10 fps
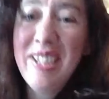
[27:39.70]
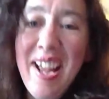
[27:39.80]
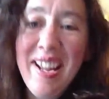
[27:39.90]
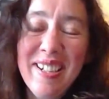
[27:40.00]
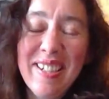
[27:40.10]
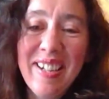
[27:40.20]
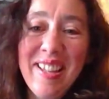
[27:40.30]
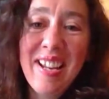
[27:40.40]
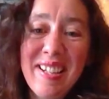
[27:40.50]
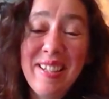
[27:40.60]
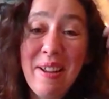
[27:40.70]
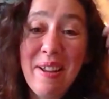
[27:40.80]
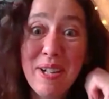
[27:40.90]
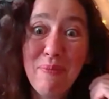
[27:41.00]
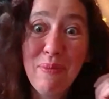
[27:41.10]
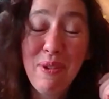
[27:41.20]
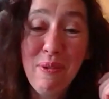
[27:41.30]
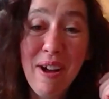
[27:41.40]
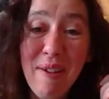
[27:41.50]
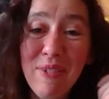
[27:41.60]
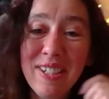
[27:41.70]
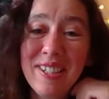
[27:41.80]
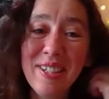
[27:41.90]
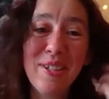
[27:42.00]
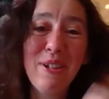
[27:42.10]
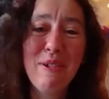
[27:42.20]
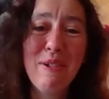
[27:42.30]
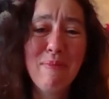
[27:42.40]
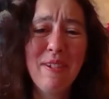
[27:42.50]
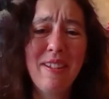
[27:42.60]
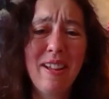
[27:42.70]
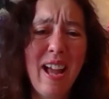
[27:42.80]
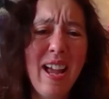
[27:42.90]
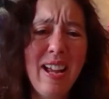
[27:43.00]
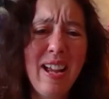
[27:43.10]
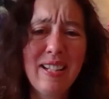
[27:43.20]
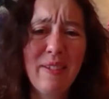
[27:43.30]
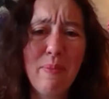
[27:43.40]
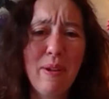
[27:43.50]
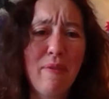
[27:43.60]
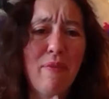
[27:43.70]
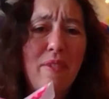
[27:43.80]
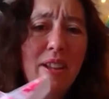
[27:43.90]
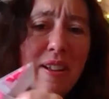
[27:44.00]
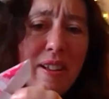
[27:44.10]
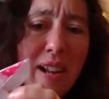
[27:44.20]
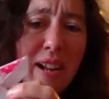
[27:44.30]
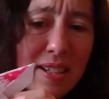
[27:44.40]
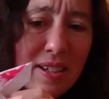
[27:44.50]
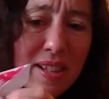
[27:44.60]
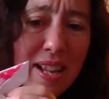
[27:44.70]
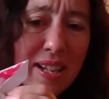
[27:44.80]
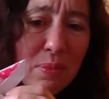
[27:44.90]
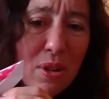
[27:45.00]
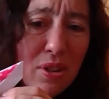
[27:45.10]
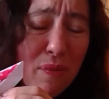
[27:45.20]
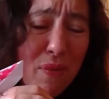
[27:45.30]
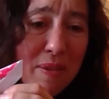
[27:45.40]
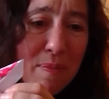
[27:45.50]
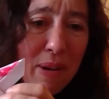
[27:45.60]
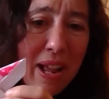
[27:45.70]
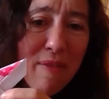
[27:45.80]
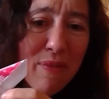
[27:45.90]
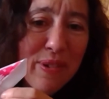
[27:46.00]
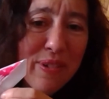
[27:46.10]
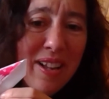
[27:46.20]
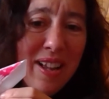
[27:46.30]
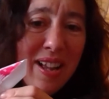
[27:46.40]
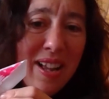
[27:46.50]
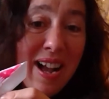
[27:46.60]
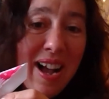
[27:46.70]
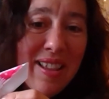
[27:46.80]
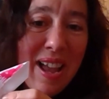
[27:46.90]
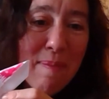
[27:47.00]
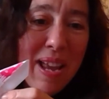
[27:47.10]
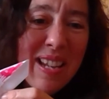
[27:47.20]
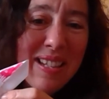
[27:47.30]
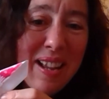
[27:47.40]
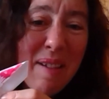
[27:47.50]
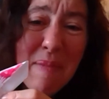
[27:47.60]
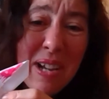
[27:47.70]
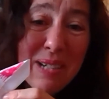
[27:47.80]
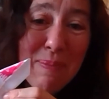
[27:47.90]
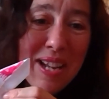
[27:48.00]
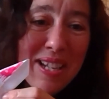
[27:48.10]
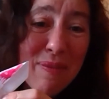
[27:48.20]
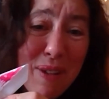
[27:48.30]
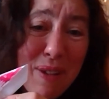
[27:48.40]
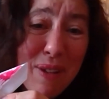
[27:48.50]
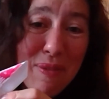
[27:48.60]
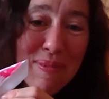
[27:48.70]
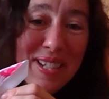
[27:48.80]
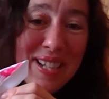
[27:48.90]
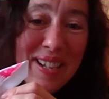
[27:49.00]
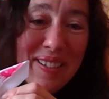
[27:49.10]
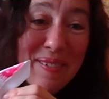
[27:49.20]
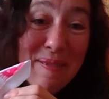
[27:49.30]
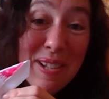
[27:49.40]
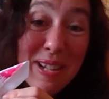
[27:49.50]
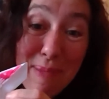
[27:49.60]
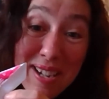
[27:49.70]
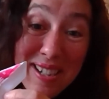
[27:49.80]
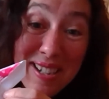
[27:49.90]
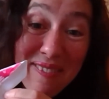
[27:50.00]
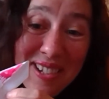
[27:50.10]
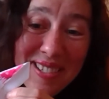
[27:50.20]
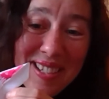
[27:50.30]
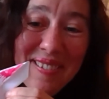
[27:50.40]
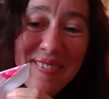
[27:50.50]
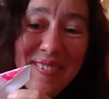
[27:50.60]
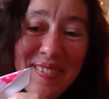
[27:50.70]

change. And that's so much what you're having to do. But hey, let's have a bit of, let's do things which are fun and playful, and that makes it much better for everybody, especially for yourself.